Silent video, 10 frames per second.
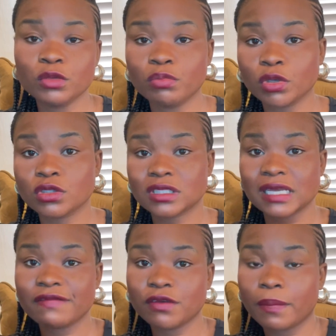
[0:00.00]
both
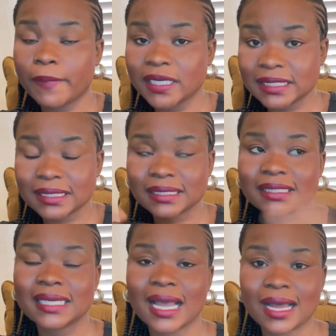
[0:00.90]
save your money
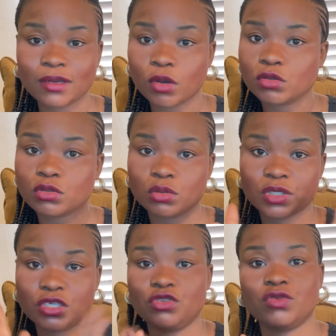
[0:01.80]
and also
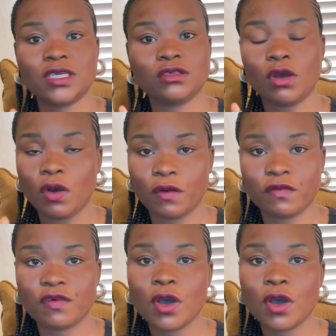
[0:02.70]
the stress of